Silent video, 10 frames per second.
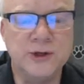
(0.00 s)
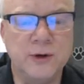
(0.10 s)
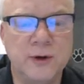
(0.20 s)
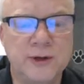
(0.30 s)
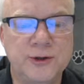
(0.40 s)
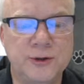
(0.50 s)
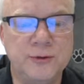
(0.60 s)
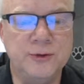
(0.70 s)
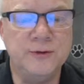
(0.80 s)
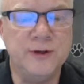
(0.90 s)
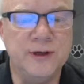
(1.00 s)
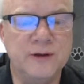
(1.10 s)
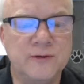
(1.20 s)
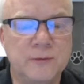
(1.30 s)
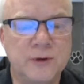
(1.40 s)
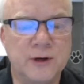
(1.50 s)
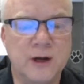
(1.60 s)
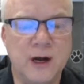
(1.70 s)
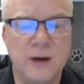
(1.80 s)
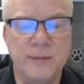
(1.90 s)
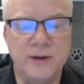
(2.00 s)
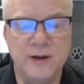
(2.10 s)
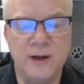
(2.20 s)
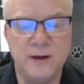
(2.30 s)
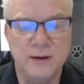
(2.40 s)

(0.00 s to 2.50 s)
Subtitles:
going to do this. I'm going to copy that.